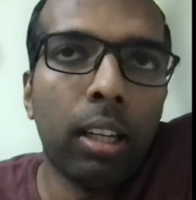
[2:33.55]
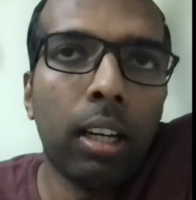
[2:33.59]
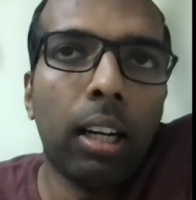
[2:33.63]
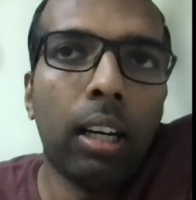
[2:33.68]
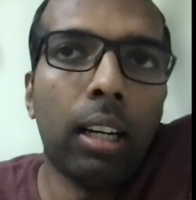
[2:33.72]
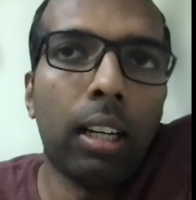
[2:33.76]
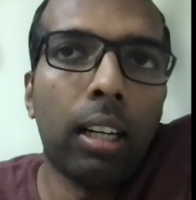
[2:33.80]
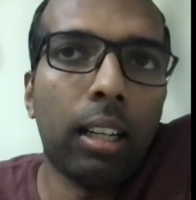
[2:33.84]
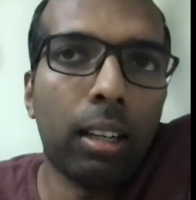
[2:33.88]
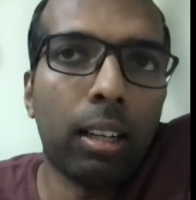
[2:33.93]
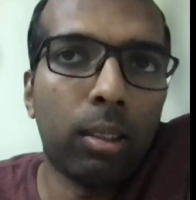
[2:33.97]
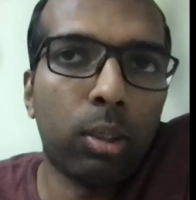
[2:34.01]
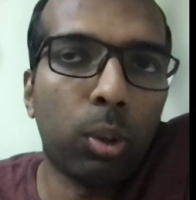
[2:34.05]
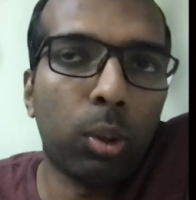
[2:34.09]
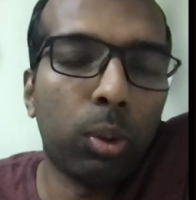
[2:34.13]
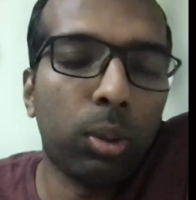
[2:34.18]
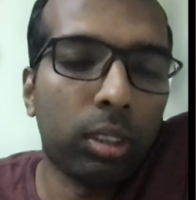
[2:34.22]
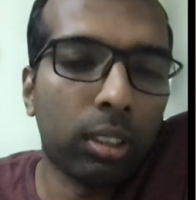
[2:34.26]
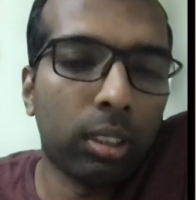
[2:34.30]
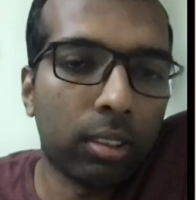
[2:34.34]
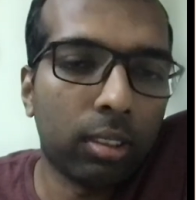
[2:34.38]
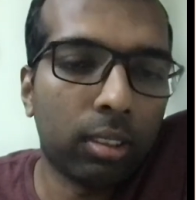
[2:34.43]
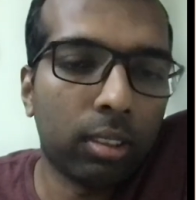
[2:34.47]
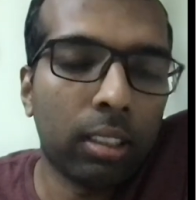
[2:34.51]

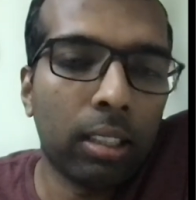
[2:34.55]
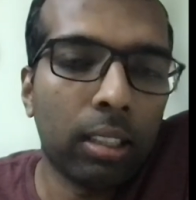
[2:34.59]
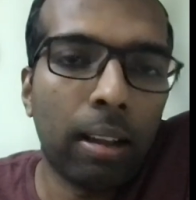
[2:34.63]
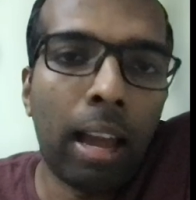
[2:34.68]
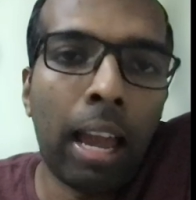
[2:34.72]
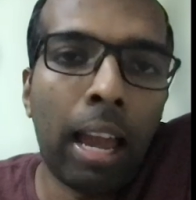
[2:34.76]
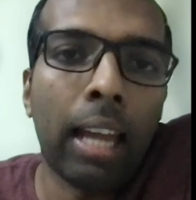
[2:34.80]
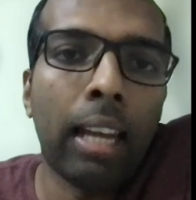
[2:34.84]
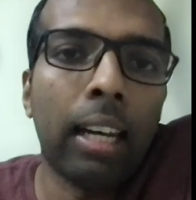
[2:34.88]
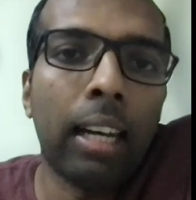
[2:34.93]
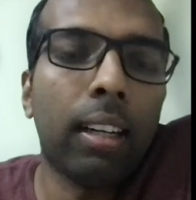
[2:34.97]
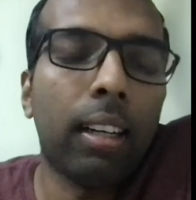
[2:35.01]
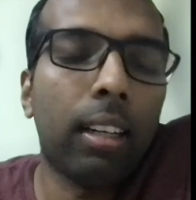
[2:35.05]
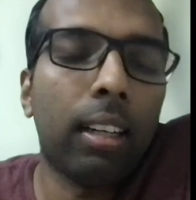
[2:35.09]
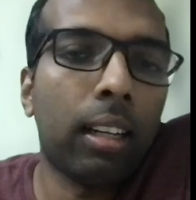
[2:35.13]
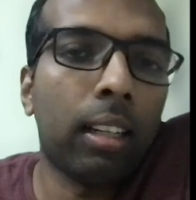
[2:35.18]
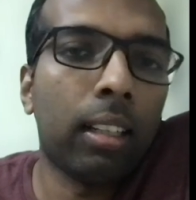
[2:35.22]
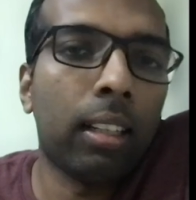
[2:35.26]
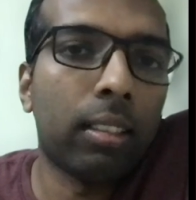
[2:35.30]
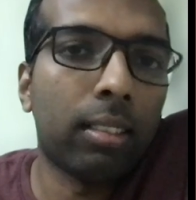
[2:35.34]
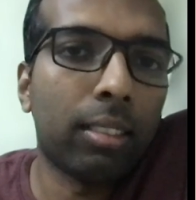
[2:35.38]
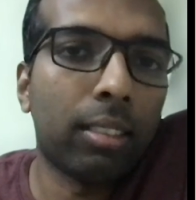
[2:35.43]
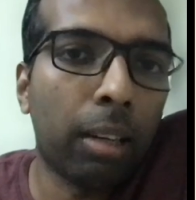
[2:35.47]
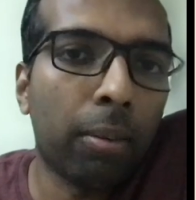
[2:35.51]
resources and
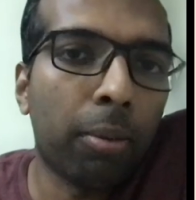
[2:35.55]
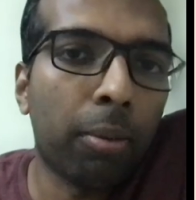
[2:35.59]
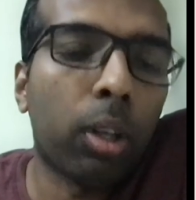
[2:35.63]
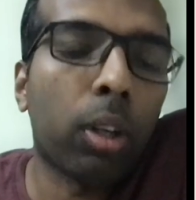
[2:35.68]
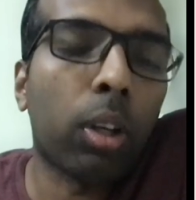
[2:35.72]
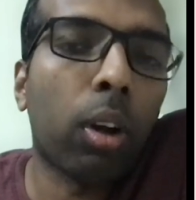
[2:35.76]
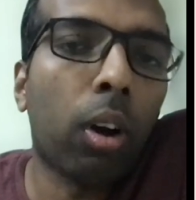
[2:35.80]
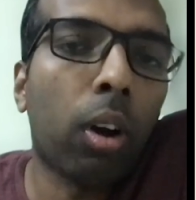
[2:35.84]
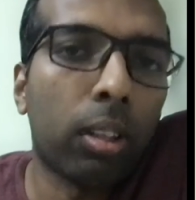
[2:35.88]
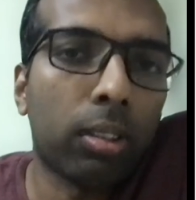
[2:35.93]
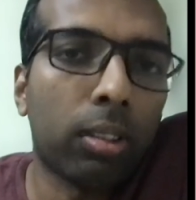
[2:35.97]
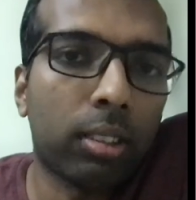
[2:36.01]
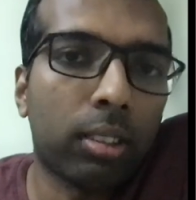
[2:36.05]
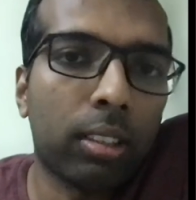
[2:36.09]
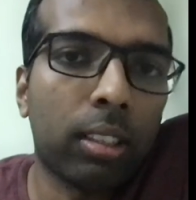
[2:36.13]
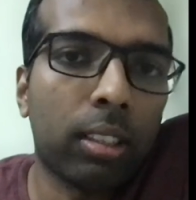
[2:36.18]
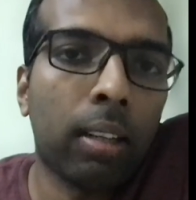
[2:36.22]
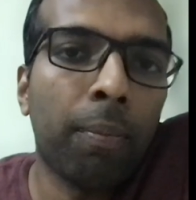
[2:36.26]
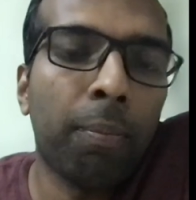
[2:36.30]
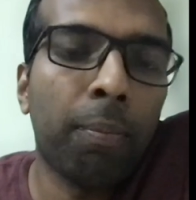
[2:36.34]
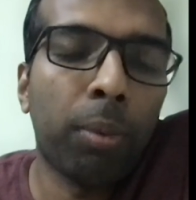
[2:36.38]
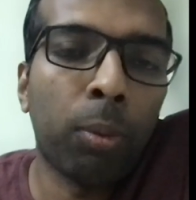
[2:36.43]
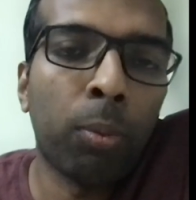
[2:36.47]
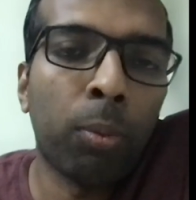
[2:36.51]
save on cost
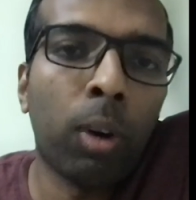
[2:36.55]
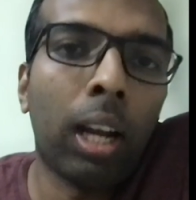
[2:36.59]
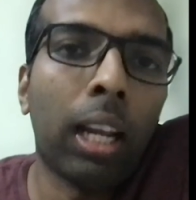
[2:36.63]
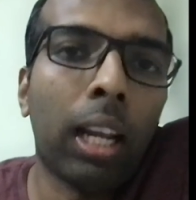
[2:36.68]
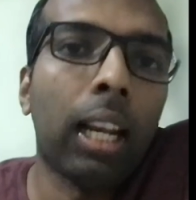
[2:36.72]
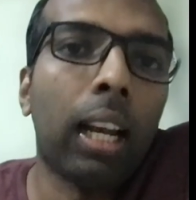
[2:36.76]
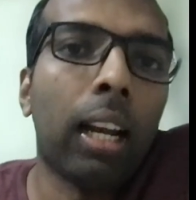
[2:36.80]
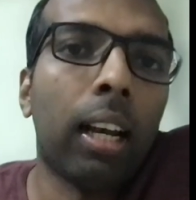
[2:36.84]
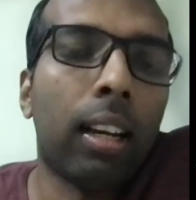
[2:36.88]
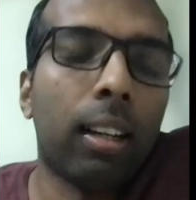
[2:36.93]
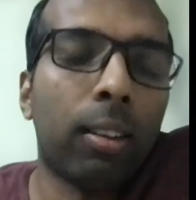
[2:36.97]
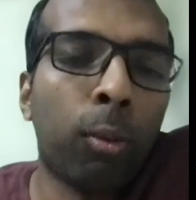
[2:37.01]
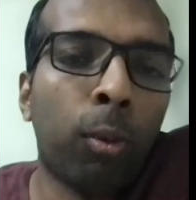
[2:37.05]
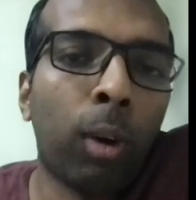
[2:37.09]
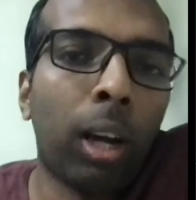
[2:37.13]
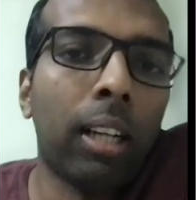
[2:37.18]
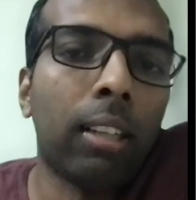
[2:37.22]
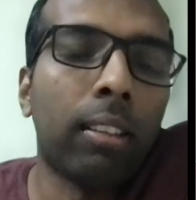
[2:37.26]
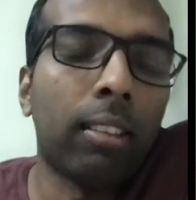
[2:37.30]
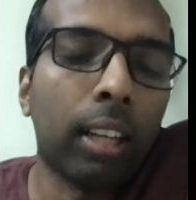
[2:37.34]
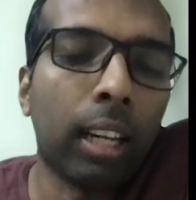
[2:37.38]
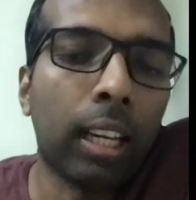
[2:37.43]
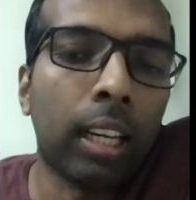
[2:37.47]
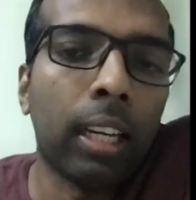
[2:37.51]
while
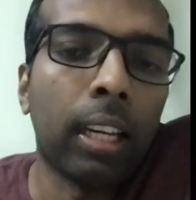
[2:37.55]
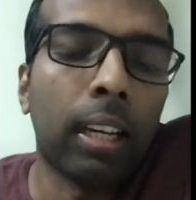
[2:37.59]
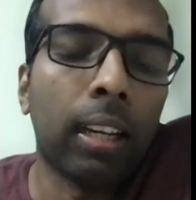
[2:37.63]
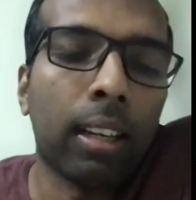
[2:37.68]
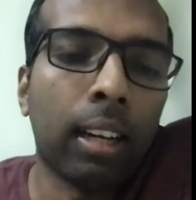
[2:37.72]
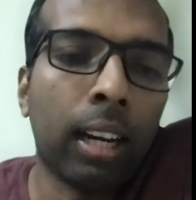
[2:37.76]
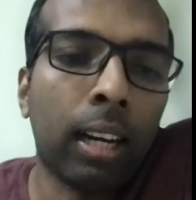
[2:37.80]
training, right?